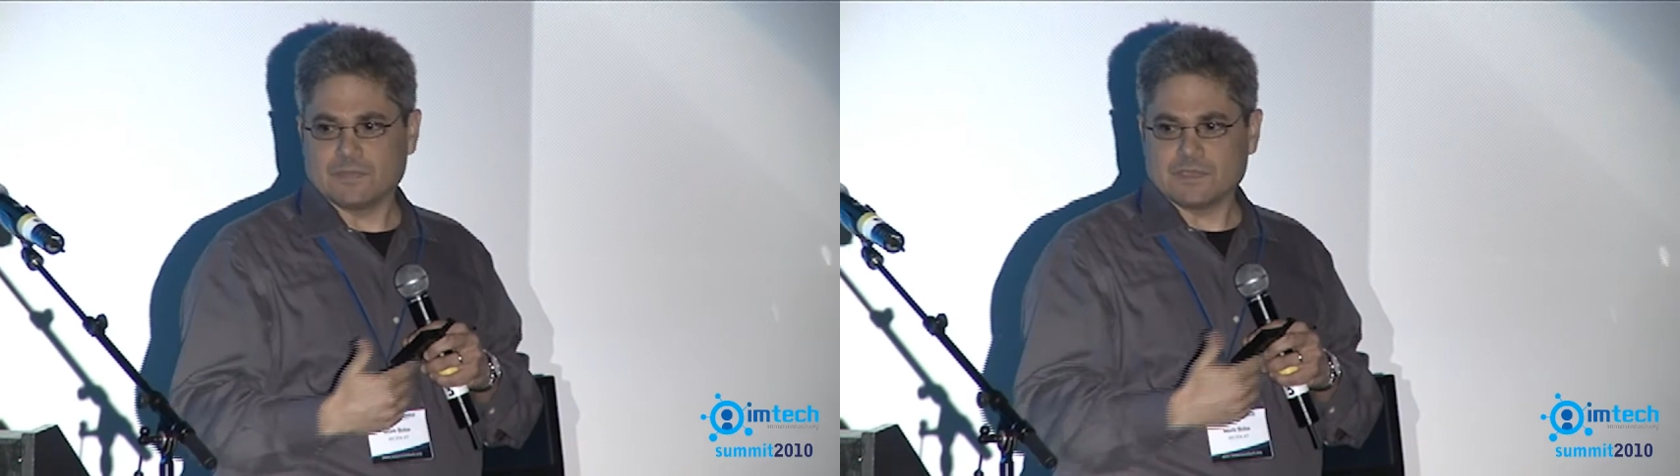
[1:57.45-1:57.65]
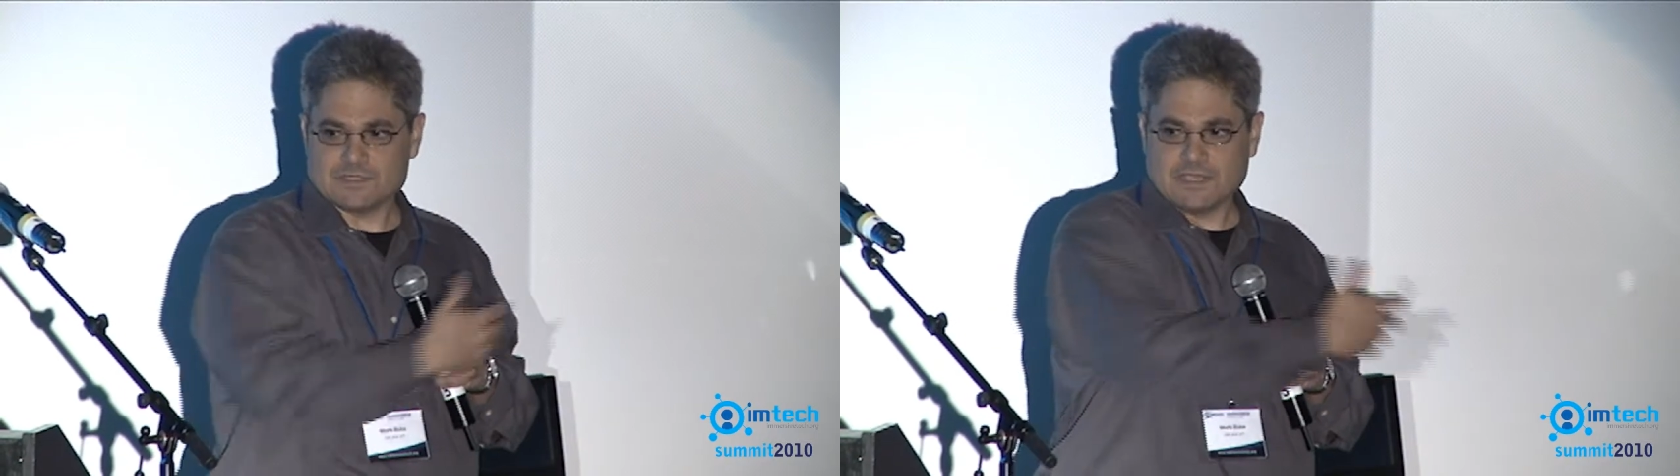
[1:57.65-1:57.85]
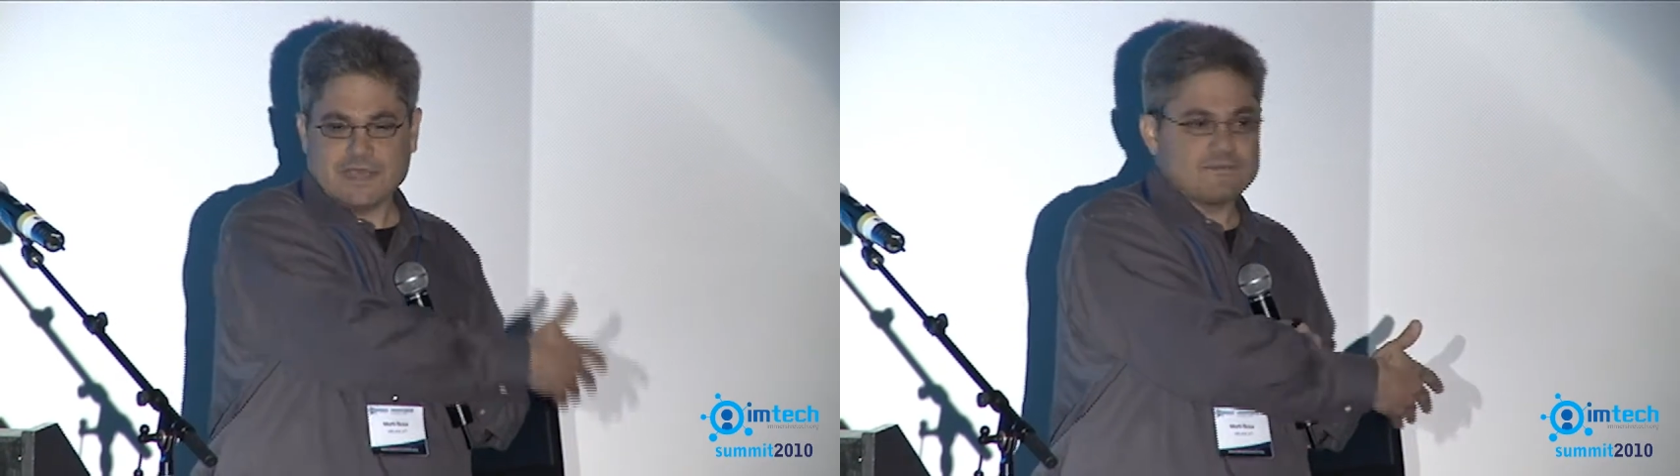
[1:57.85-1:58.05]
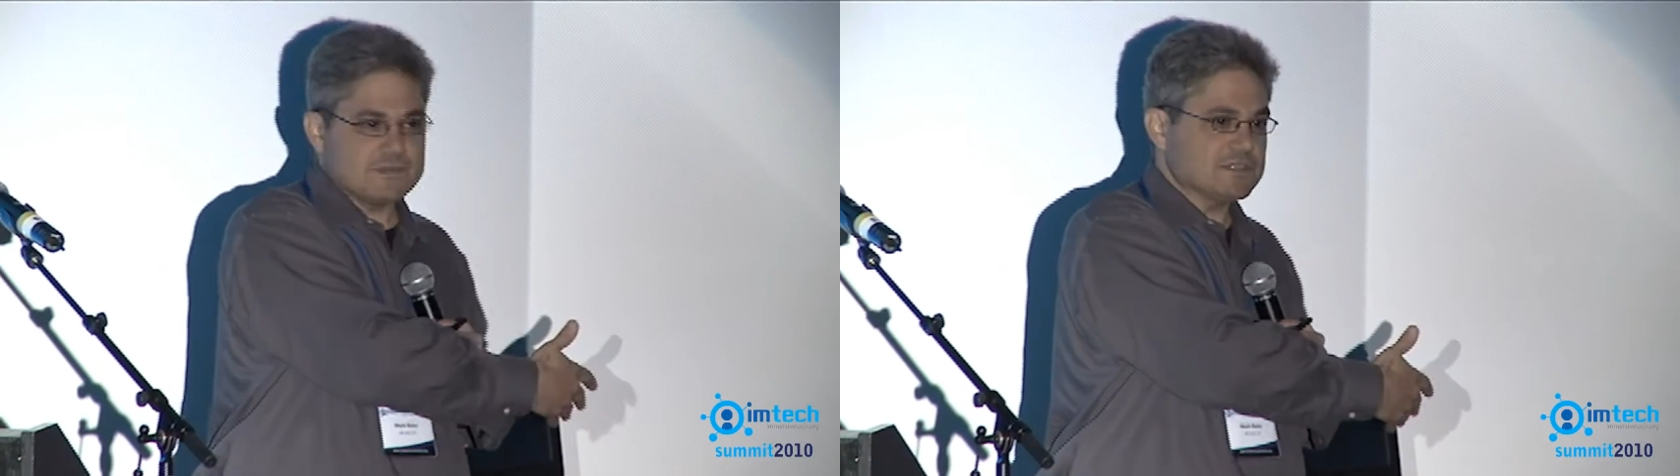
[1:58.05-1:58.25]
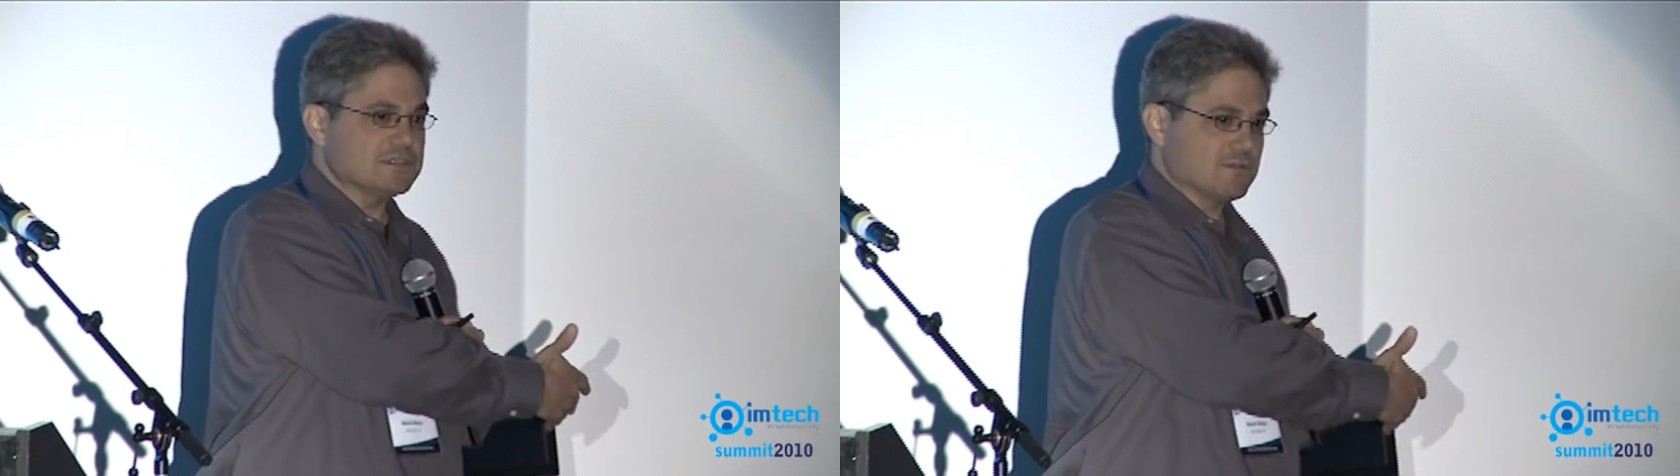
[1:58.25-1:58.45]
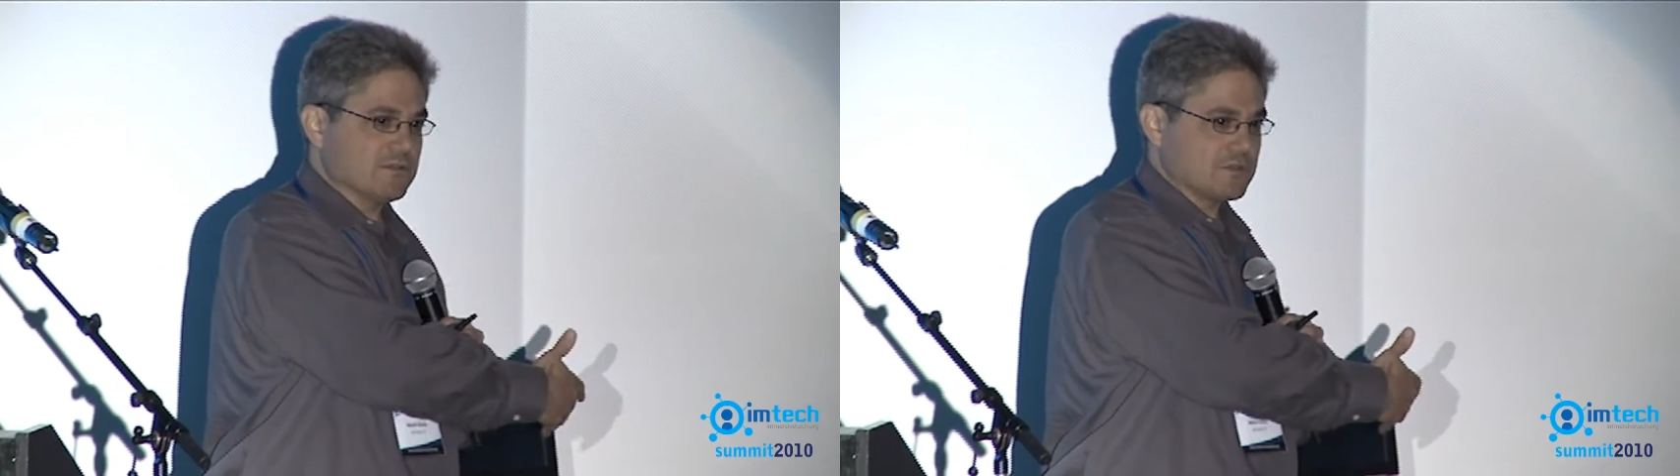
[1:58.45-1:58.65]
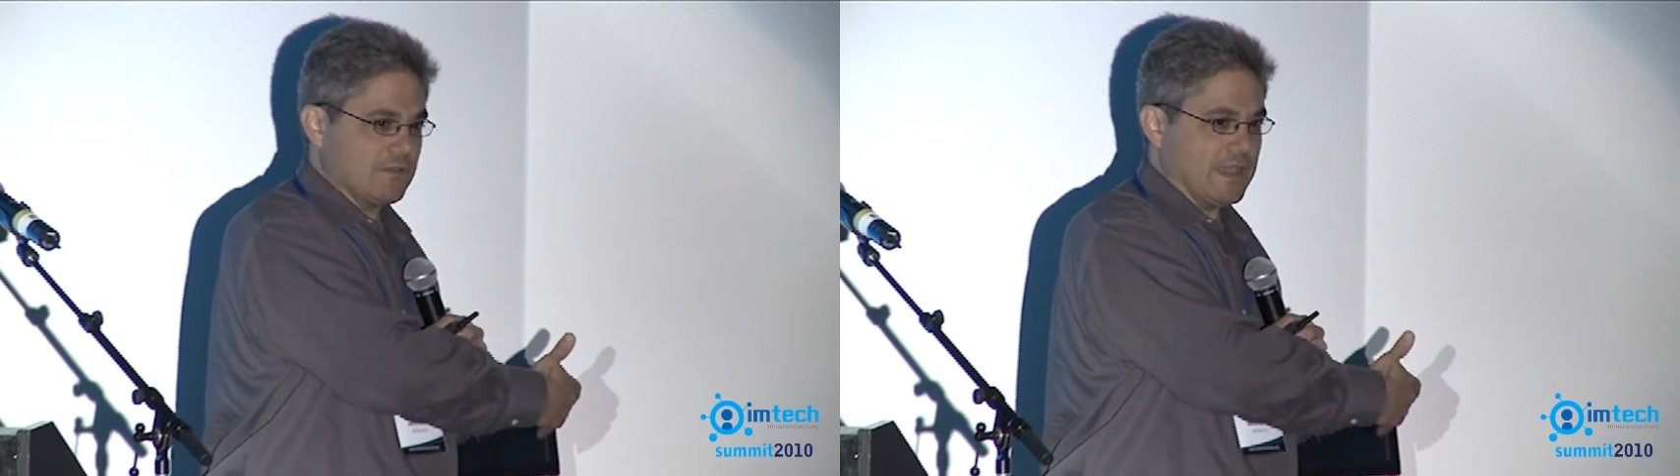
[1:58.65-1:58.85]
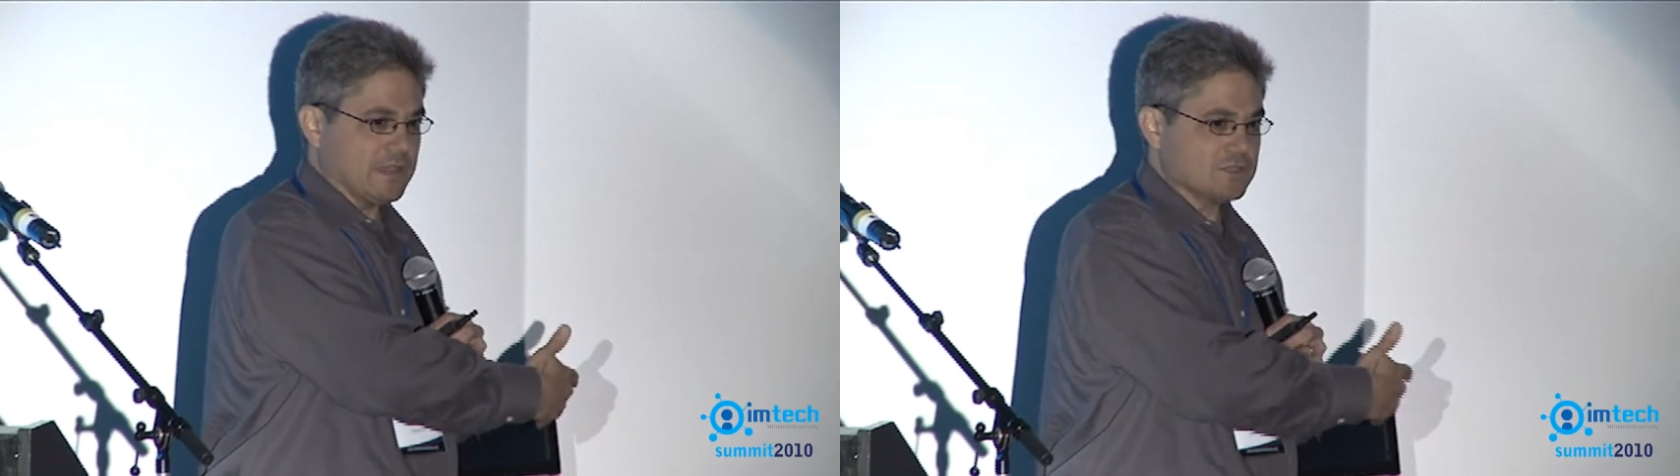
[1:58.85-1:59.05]
because he obviously is going to
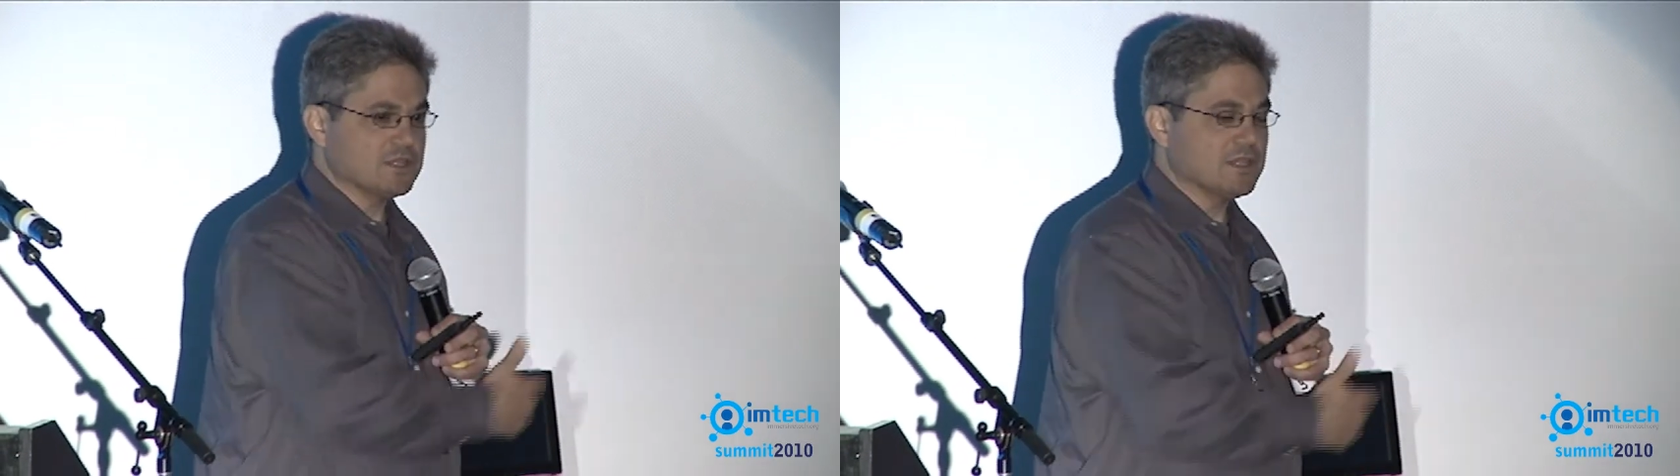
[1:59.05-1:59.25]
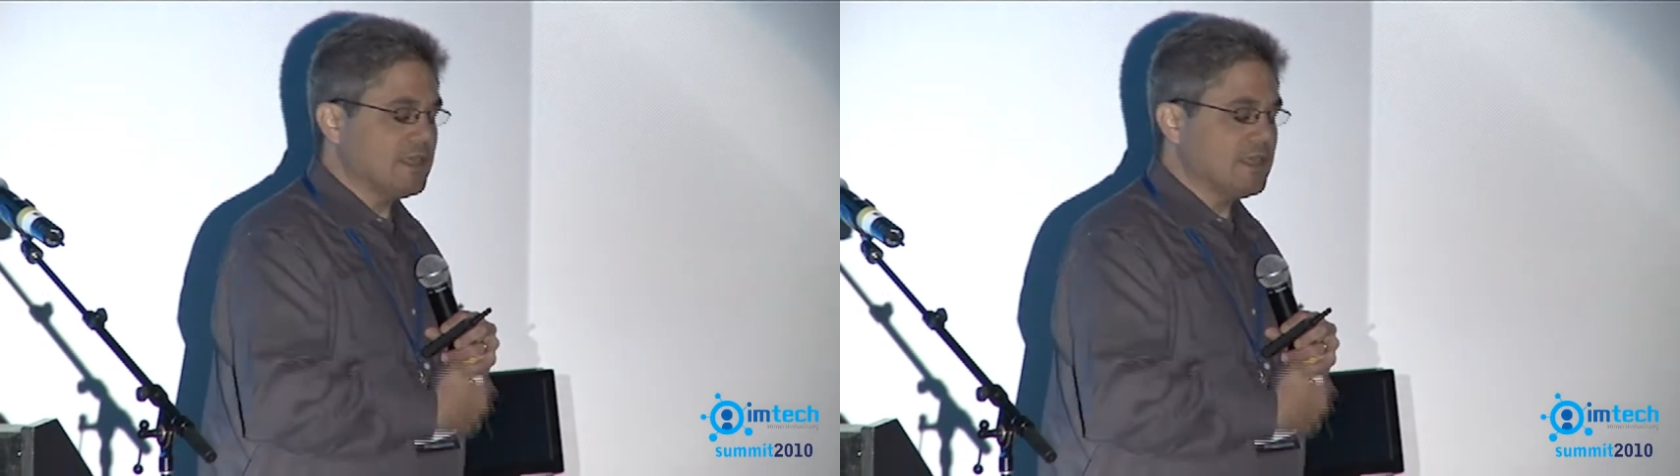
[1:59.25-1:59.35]
crash